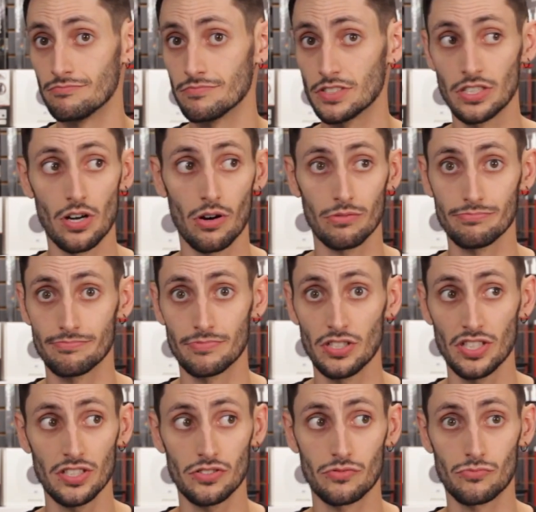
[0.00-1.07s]
You know, you
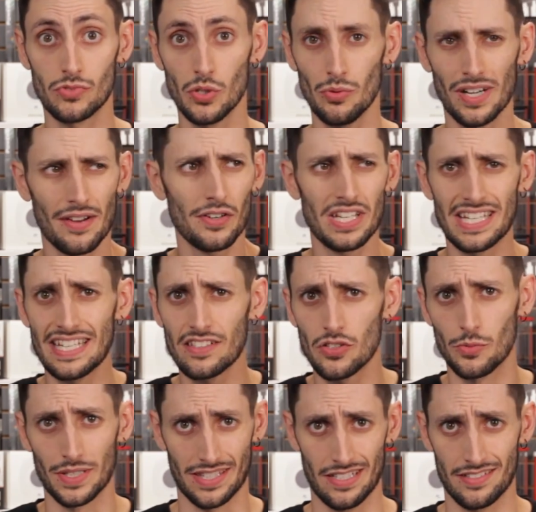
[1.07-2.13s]
can do whatever you need to
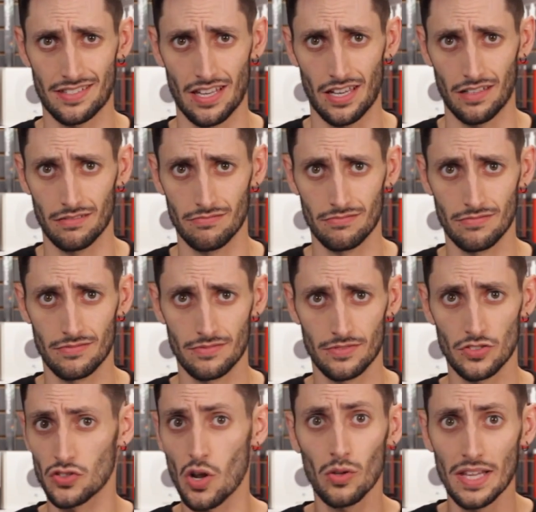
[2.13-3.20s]
with this thing.
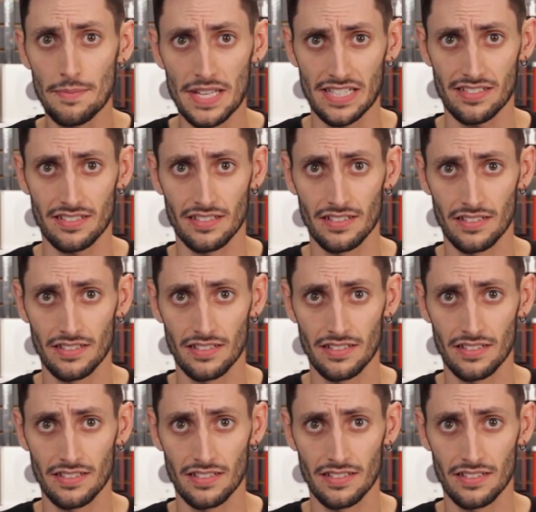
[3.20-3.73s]
There's no limits.